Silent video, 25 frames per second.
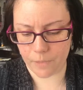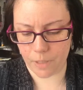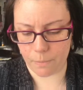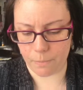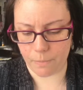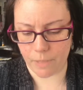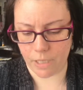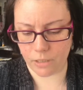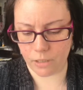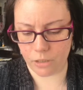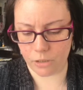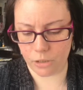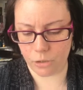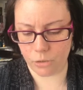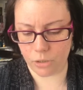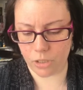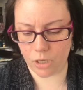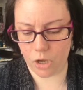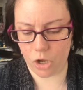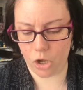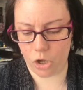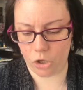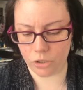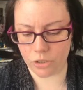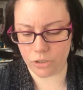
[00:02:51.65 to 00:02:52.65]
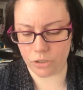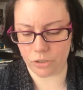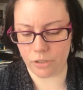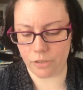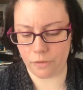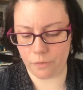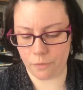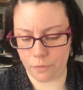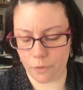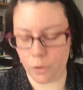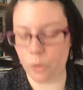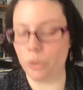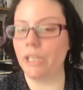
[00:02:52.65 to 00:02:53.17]
Melaleuca
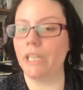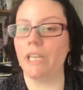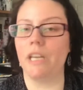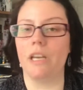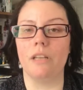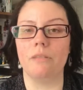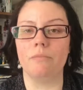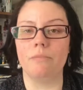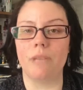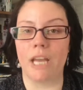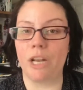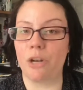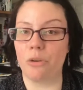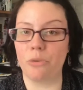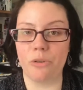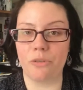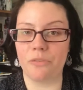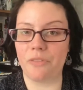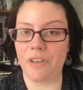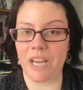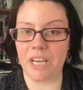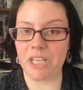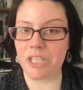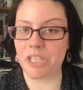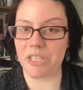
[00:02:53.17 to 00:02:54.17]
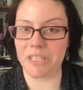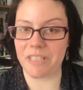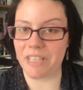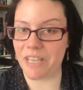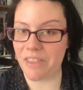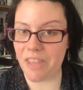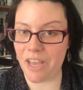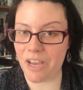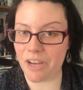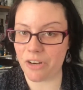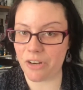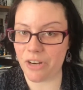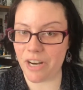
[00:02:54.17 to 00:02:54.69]
alternifolia. I don't know if I actually said
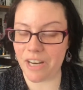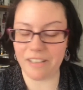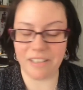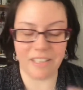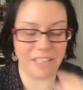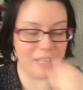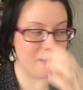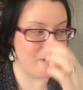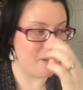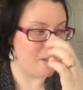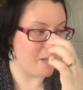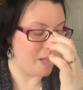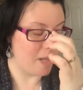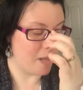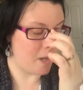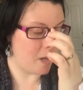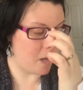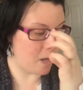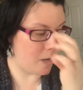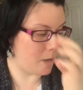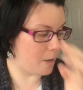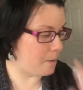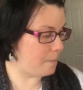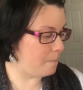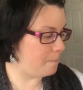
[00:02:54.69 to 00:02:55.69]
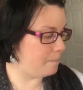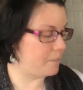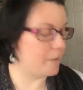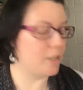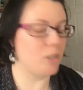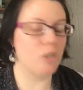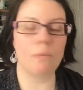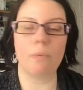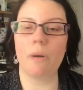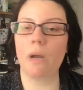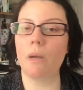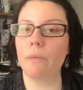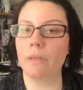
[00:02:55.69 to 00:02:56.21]
that correctly. I
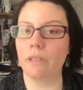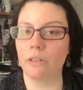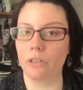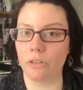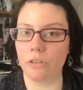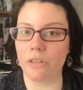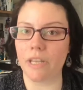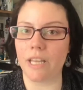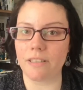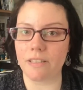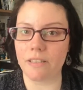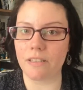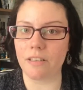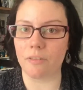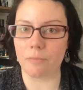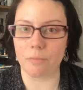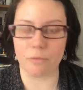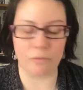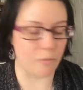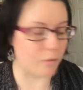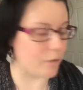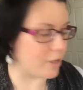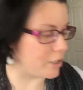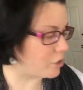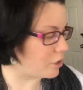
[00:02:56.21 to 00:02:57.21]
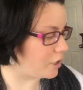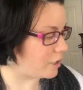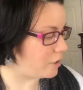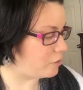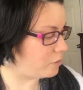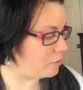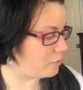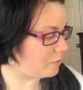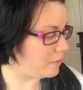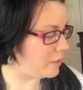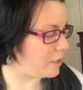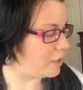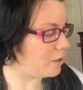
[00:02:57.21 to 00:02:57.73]
should probably learn that stuff before I try to
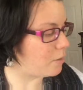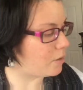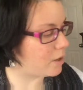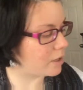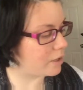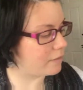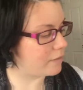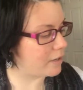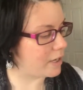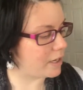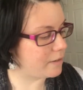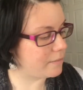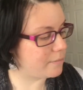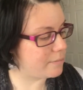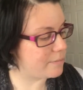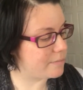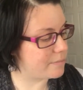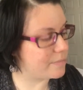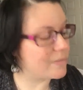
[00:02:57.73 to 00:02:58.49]
do a video on it, right?